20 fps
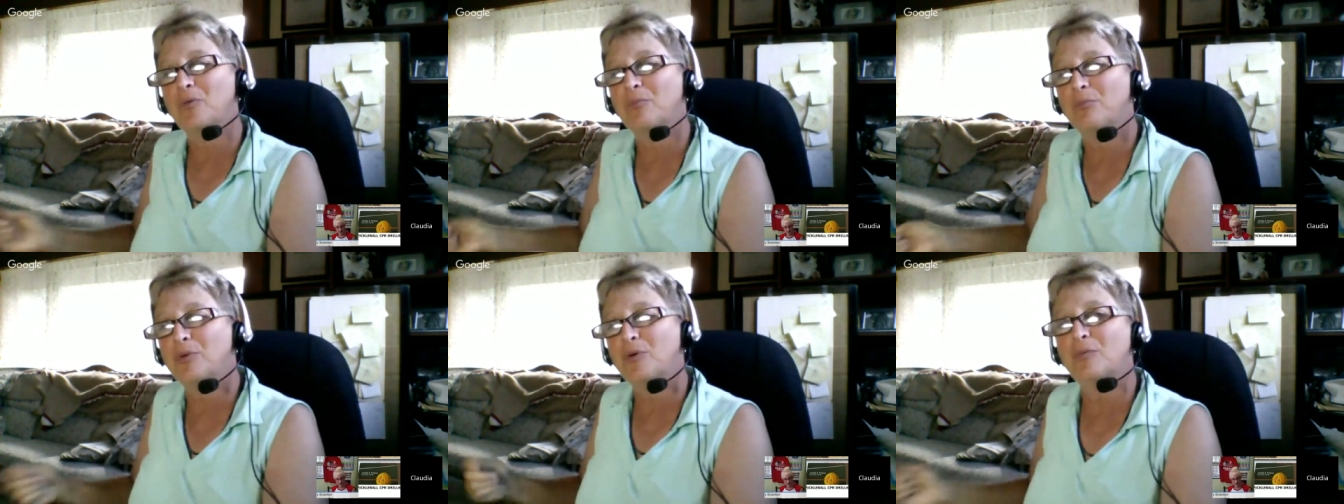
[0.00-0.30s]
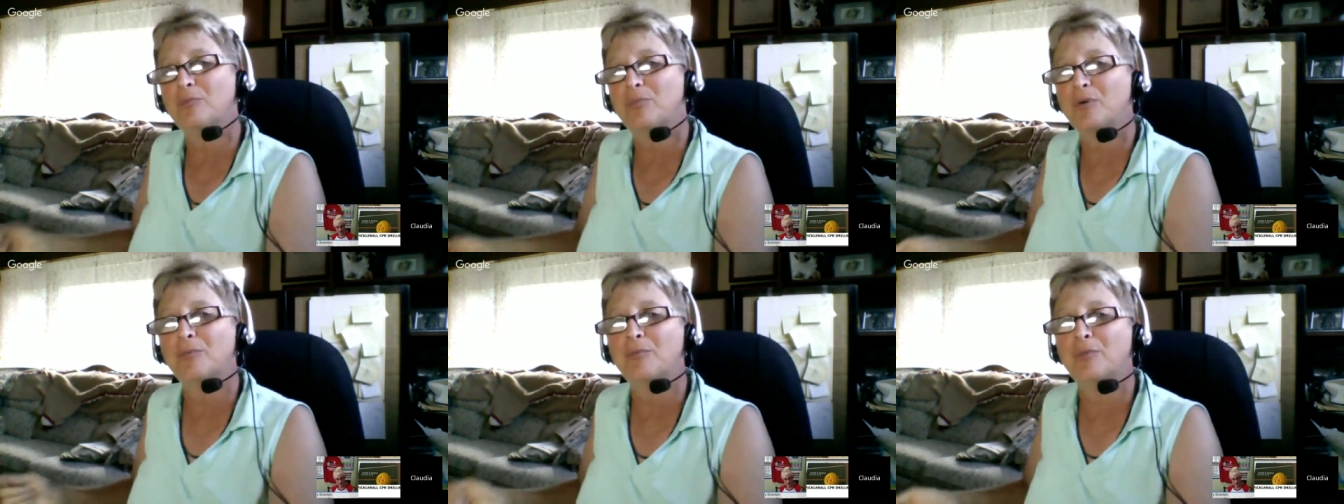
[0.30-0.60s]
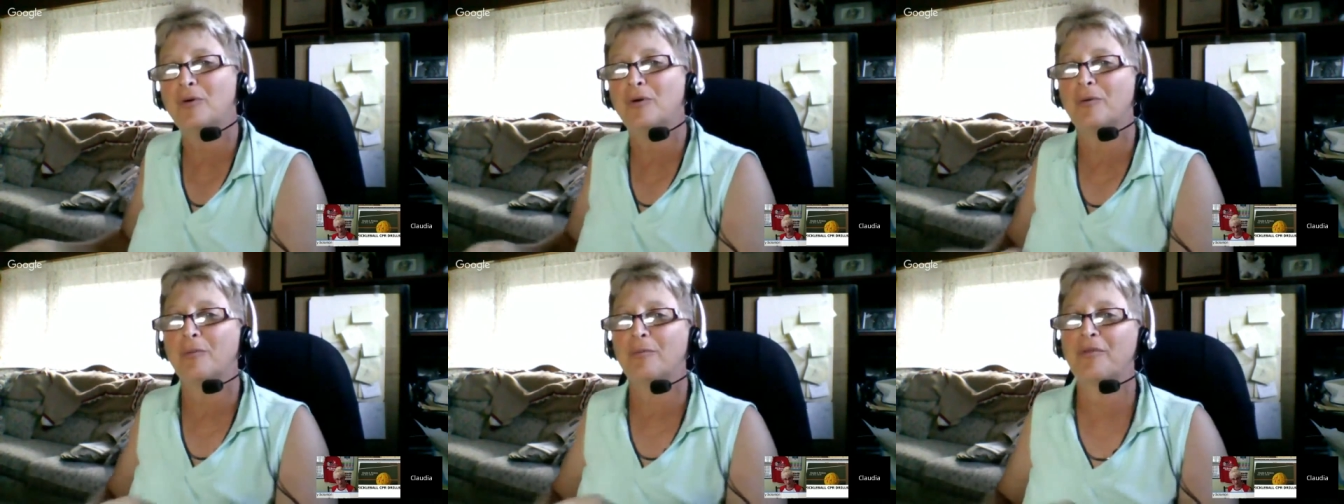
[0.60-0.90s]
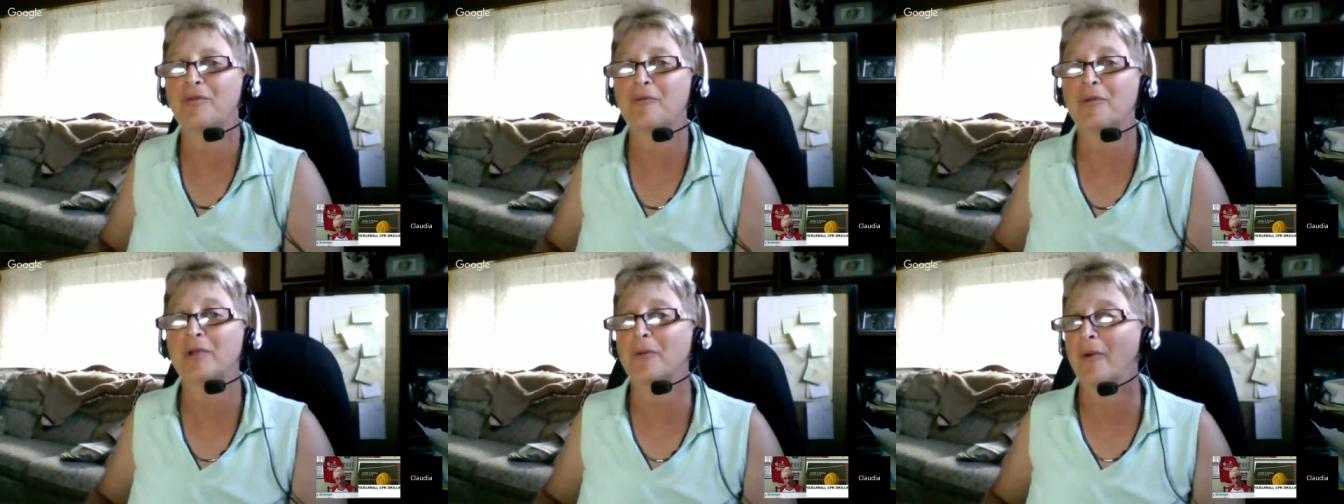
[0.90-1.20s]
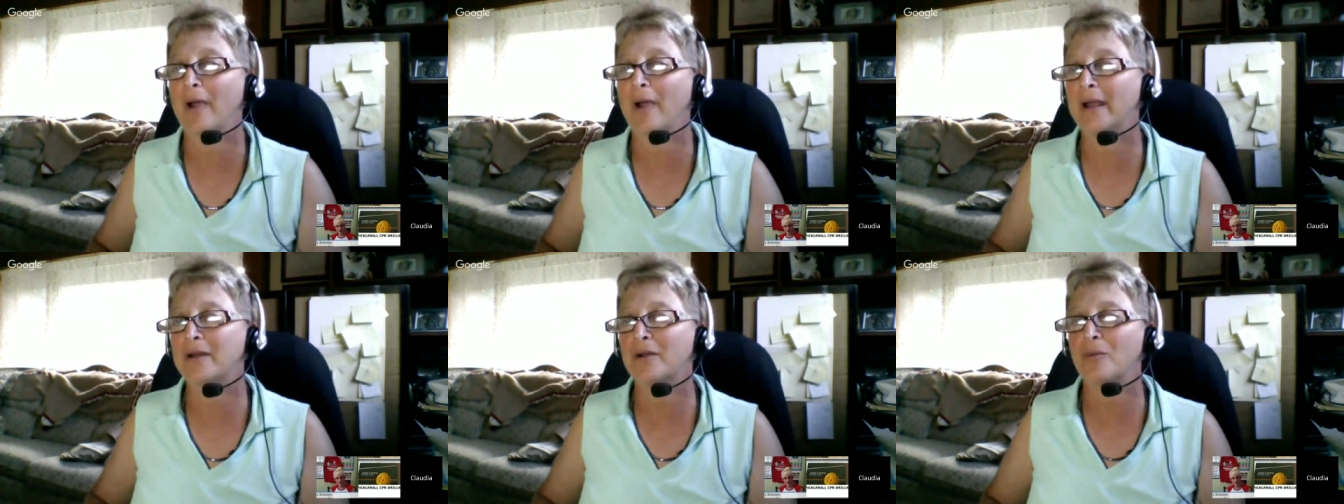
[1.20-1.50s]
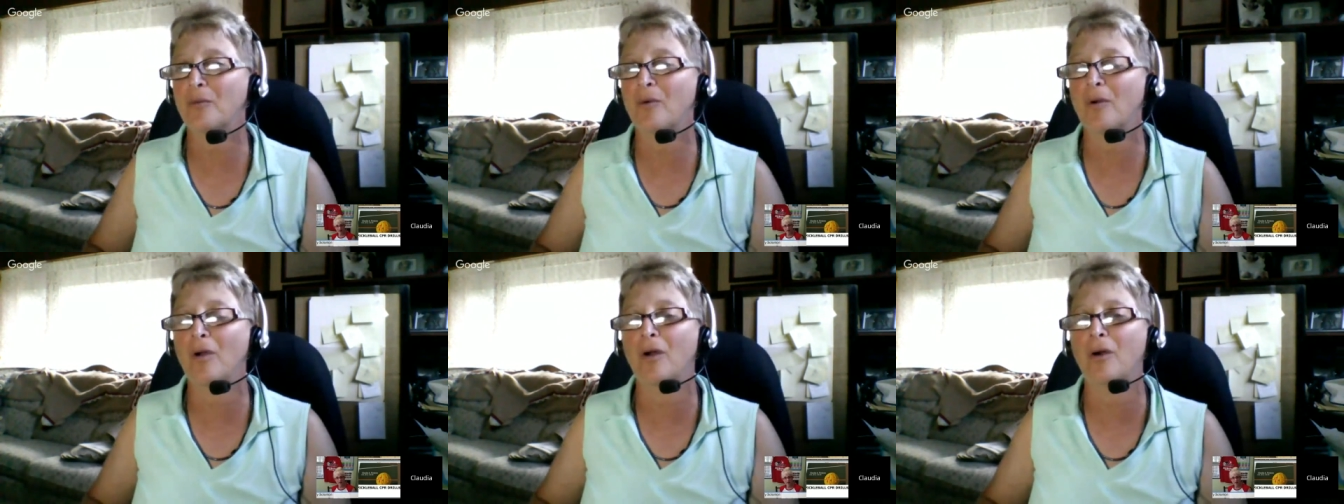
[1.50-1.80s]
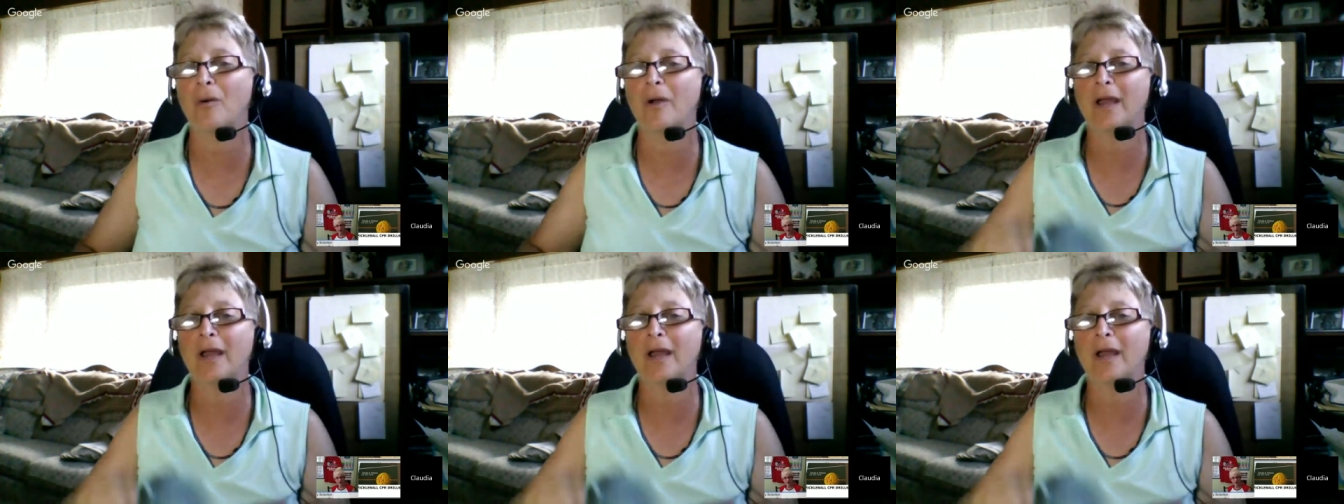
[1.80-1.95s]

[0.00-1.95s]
boom, boom, boom, 3 right in a row.